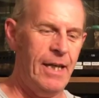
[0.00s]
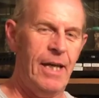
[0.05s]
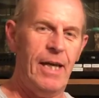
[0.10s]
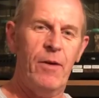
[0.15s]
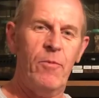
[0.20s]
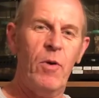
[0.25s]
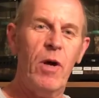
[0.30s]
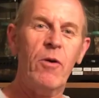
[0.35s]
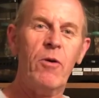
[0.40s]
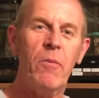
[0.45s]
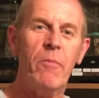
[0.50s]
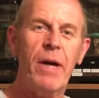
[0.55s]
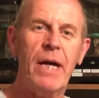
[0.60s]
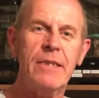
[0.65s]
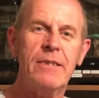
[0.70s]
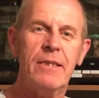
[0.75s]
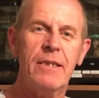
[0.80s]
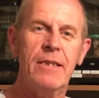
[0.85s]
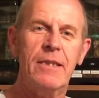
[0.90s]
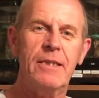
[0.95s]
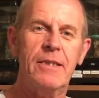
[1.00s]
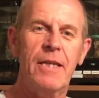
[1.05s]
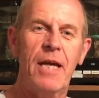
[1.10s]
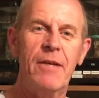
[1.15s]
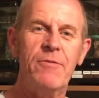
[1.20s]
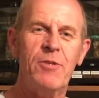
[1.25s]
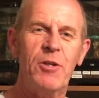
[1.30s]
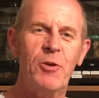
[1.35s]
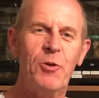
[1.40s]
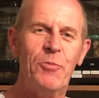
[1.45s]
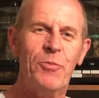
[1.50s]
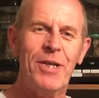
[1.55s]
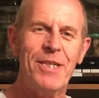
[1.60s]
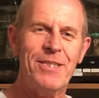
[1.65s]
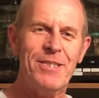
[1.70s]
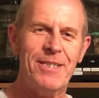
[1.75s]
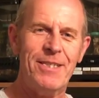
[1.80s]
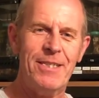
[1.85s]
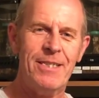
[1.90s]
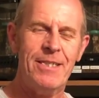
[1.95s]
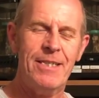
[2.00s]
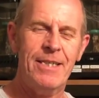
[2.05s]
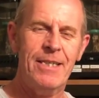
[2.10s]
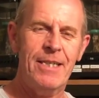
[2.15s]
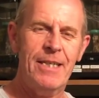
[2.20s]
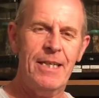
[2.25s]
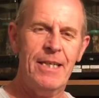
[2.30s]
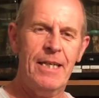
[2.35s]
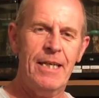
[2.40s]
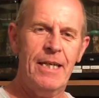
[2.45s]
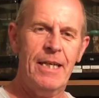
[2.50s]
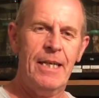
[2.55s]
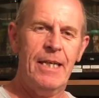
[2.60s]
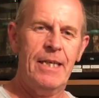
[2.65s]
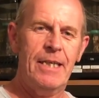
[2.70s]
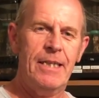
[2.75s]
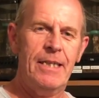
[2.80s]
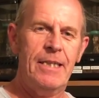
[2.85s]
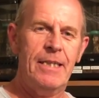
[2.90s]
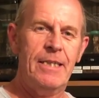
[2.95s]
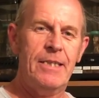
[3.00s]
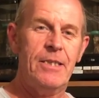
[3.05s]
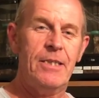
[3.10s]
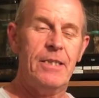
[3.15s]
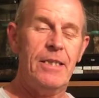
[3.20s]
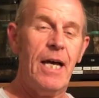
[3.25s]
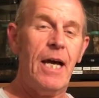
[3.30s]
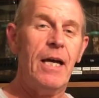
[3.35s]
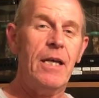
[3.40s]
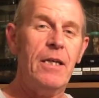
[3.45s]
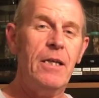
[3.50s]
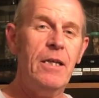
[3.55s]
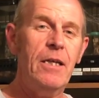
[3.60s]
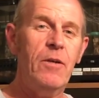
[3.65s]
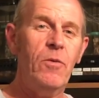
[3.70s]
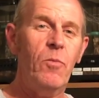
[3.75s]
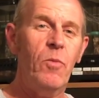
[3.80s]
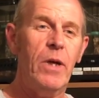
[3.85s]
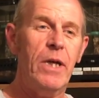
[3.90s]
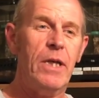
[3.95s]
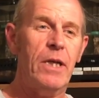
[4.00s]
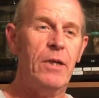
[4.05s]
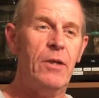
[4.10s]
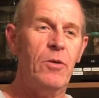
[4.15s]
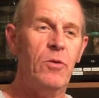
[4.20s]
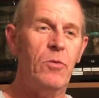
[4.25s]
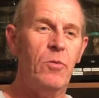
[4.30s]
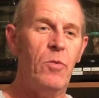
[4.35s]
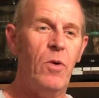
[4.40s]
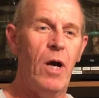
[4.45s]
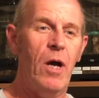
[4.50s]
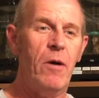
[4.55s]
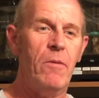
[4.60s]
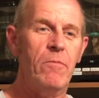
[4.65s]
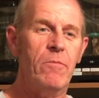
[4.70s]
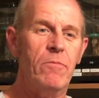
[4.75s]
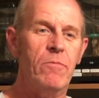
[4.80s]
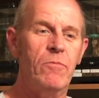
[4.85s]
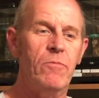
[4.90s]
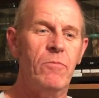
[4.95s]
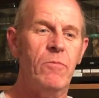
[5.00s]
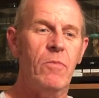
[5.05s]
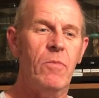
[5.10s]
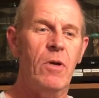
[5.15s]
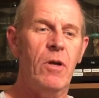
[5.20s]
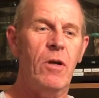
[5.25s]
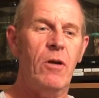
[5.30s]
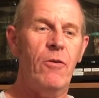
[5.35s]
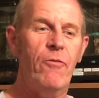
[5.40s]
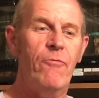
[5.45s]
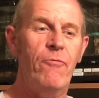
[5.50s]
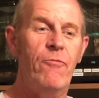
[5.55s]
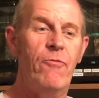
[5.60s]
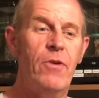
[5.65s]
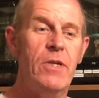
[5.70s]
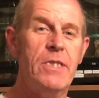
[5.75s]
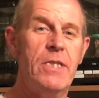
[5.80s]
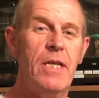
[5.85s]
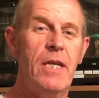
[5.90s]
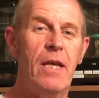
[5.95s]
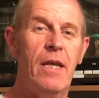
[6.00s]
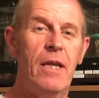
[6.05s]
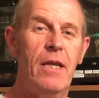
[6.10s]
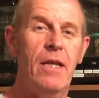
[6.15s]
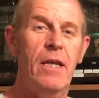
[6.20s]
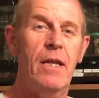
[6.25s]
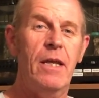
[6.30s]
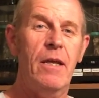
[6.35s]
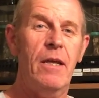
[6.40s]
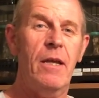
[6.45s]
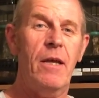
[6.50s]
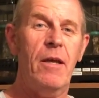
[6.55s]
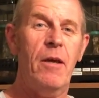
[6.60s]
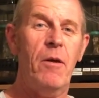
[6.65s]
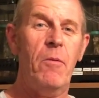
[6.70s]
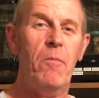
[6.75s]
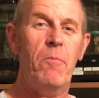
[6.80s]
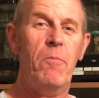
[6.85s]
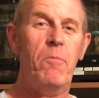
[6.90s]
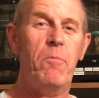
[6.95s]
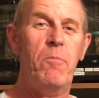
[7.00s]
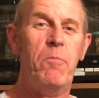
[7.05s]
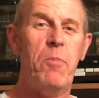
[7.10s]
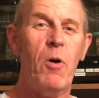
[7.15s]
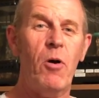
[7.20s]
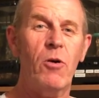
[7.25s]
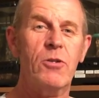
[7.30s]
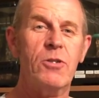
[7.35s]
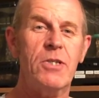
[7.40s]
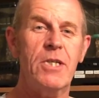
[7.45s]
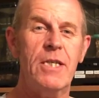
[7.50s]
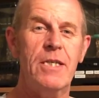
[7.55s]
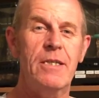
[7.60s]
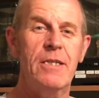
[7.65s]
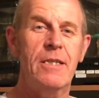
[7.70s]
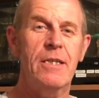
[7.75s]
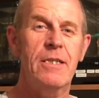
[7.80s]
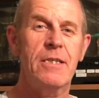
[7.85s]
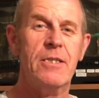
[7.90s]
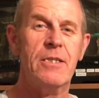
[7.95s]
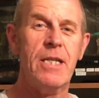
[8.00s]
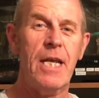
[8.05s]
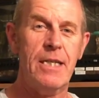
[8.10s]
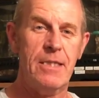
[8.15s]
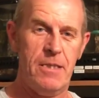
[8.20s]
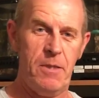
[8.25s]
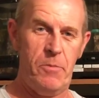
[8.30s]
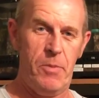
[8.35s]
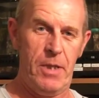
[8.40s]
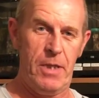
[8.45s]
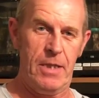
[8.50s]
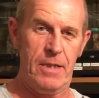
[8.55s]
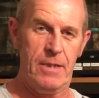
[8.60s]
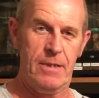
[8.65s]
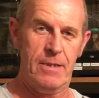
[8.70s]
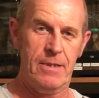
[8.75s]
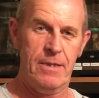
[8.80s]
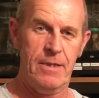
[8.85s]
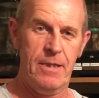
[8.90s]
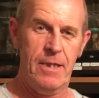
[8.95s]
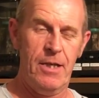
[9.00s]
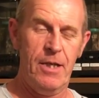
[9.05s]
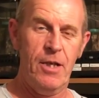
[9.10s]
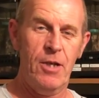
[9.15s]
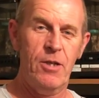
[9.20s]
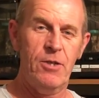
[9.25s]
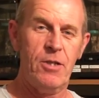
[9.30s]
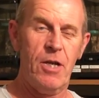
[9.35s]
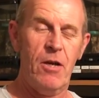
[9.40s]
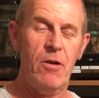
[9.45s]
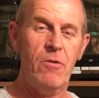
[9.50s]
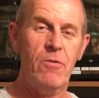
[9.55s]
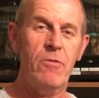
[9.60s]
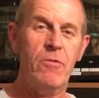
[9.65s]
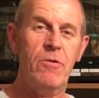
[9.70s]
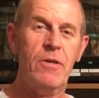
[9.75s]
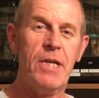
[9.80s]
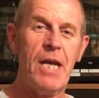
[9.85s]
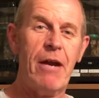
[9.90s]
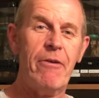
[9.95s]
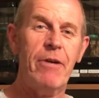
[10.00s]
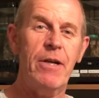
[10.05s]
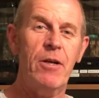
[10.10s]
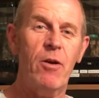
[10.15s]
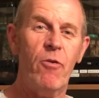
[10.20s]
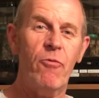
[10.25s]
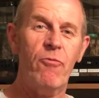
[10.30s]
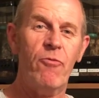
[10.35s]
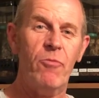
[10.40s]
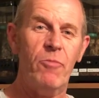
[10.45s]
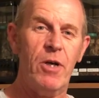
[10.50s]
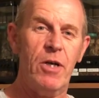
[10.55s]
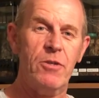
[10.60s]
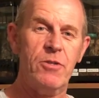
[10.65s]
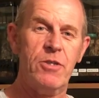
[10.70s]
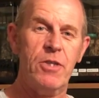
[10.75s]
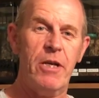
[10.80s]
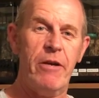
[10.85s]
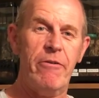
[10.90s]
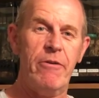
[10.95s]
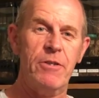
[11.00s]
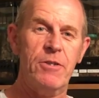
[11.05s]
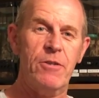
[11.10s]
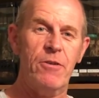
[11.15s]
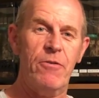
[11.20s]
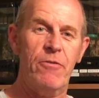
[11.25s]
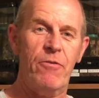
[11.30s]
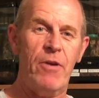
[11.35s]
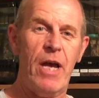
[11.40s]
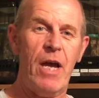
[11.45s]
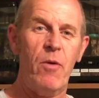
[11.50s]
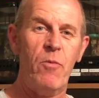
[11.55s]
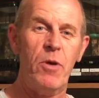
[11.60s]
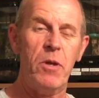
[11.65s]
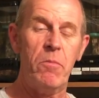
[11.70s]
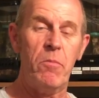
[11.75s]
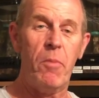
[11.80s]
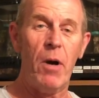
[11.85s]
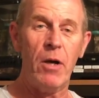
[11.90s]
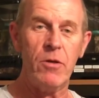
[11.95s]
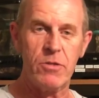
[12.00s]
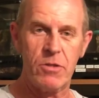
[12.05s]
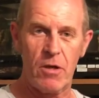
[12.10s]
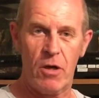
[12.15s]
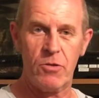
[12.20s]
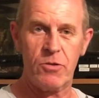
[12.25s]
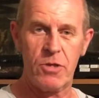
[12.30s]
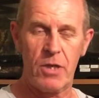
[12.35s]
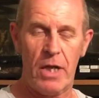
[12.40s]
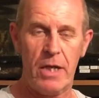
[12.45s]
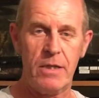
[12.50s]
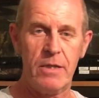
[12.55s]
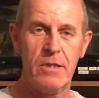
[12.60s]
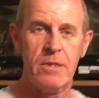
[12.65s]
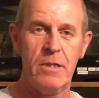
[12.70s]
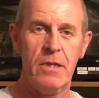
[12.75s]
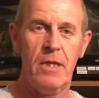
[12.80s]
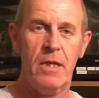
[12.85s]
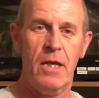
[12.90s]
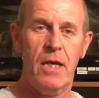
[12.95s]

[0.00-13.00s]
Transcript: and welcome back to Dave's Little Beasties. Today we're going to visit boxing centipedes. So carrying on from our series of how we post our slings